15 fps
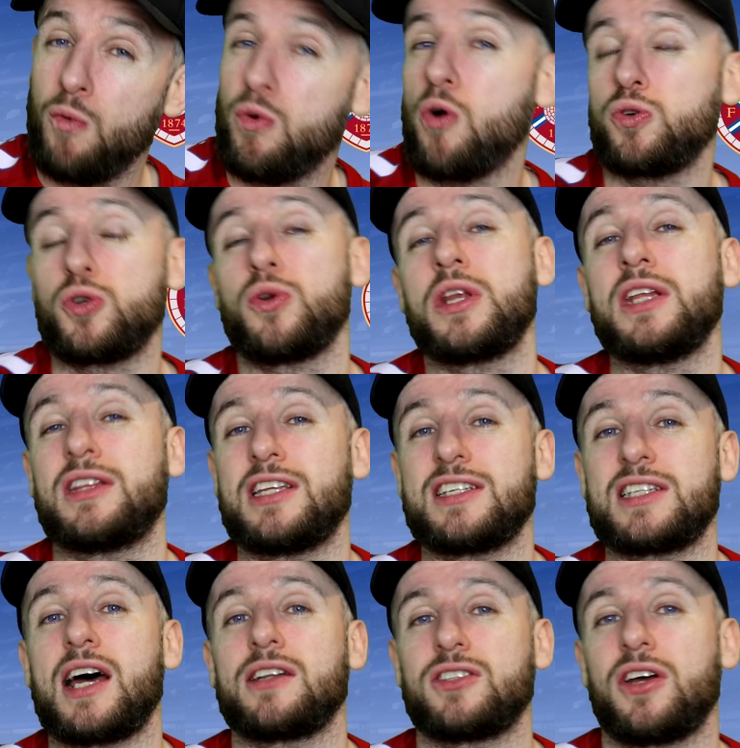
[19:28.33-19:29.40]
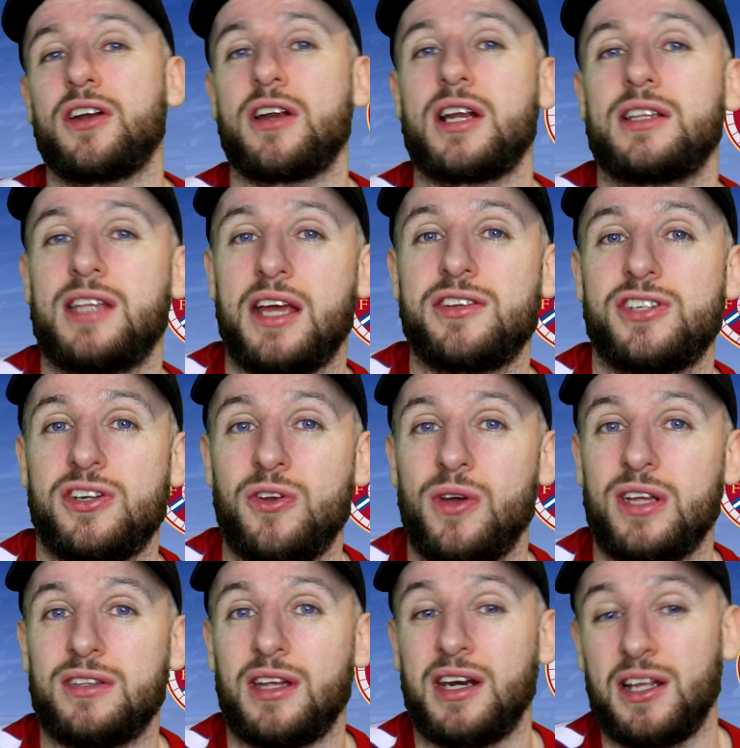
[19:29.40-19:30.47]
we also need to start turning our attention now
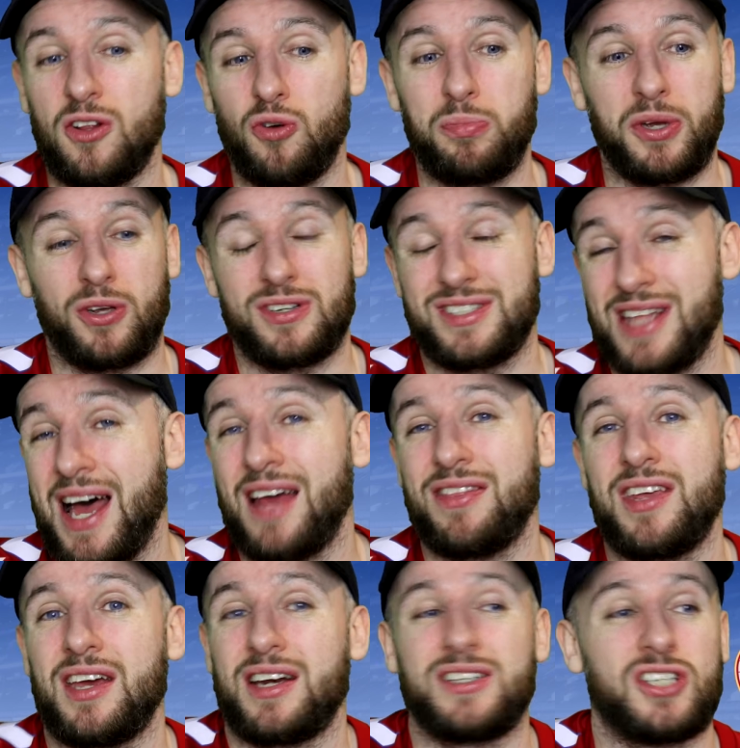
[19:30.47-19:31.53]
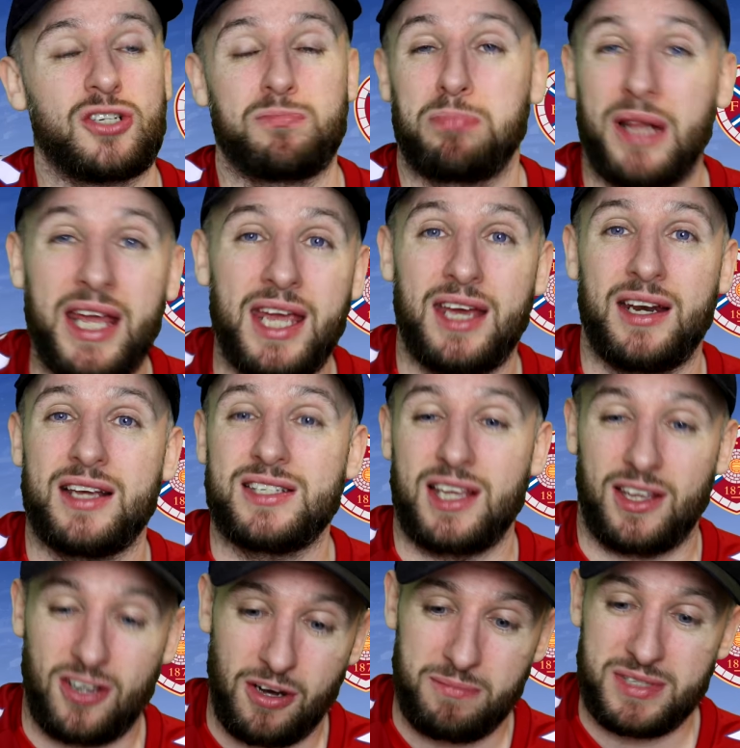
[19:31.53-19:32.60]
to Danilo, because that there is as blatant as
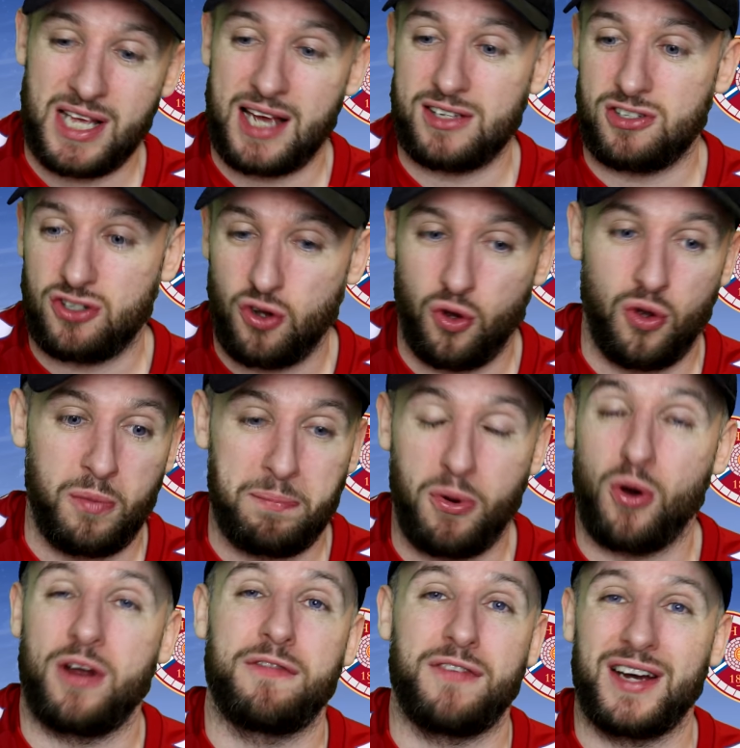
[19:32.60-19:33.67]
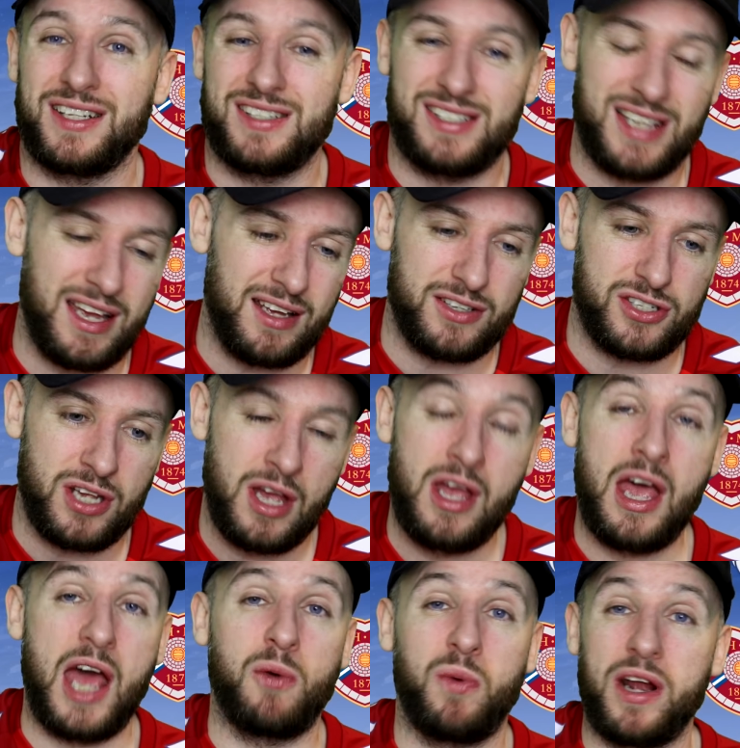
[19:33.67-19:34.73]
it comes. That is two bona fide sitters.
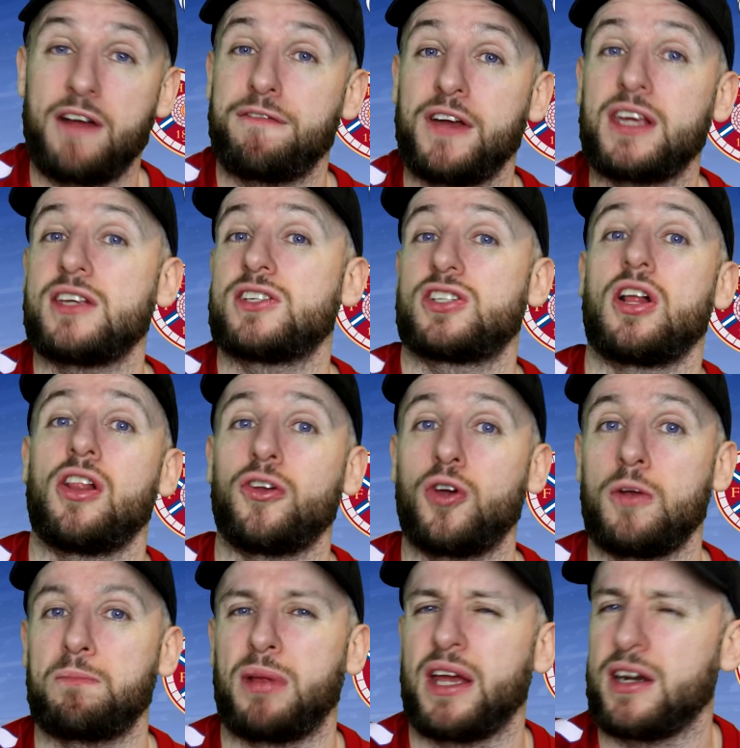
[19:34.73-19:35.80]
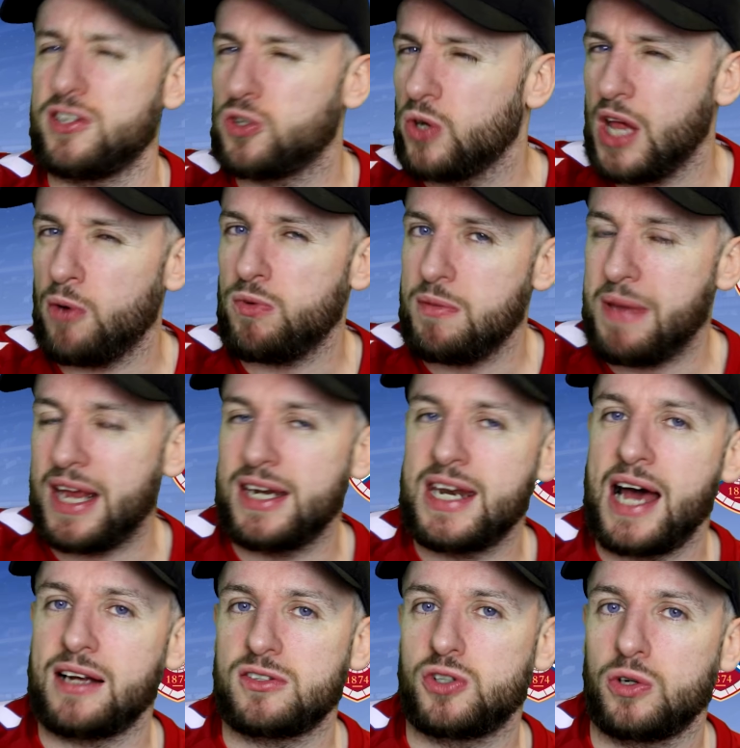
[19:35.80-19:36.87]
And where I think he's still a good player and he's got that wee bit of
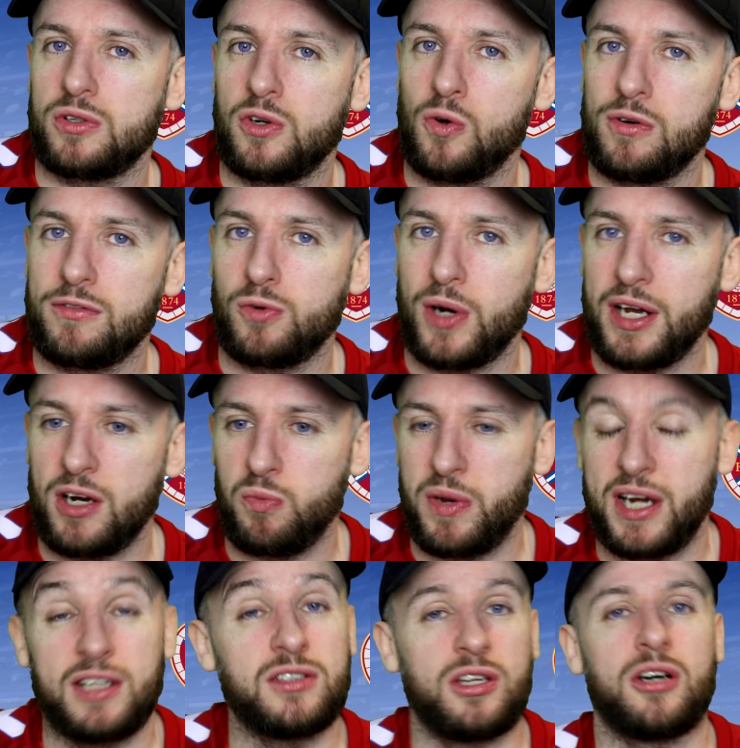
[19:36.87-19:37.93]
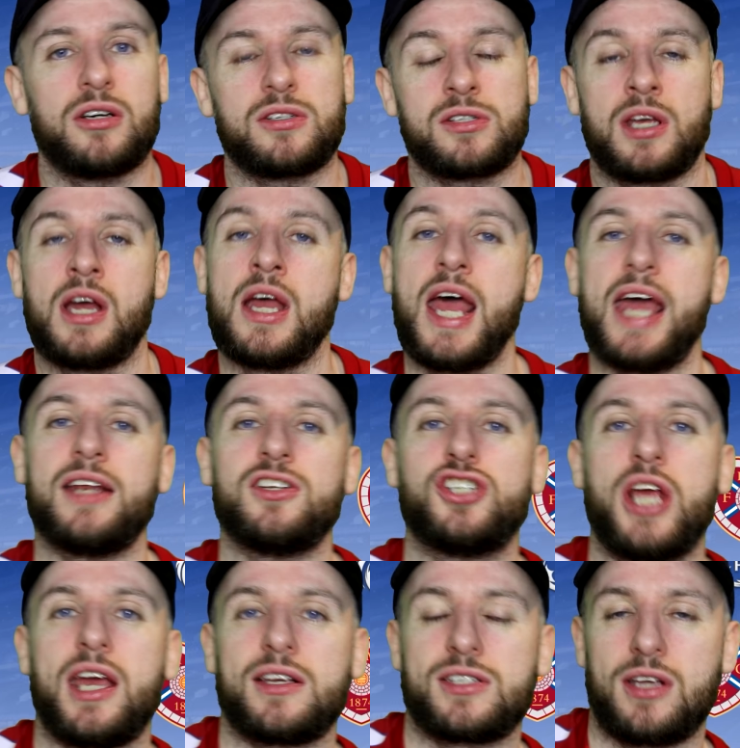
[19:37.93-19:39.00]
natural novel in him where he does
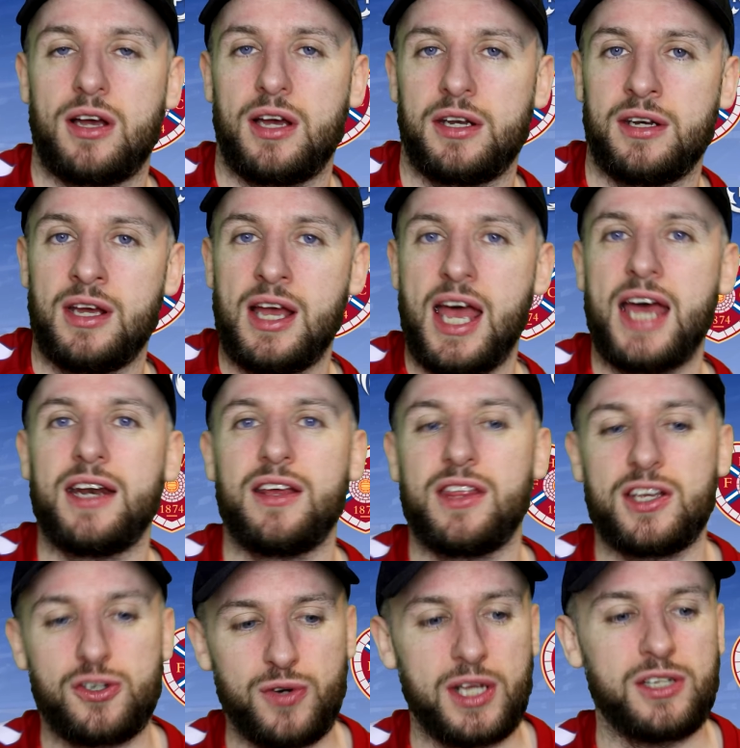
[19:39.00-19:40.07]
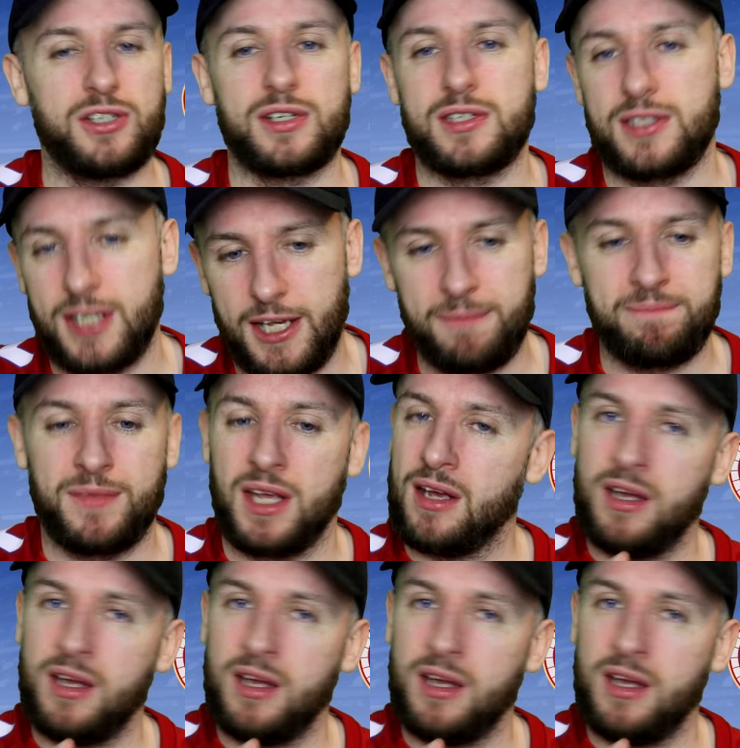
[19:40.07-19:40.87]
inject something into this Rangers team.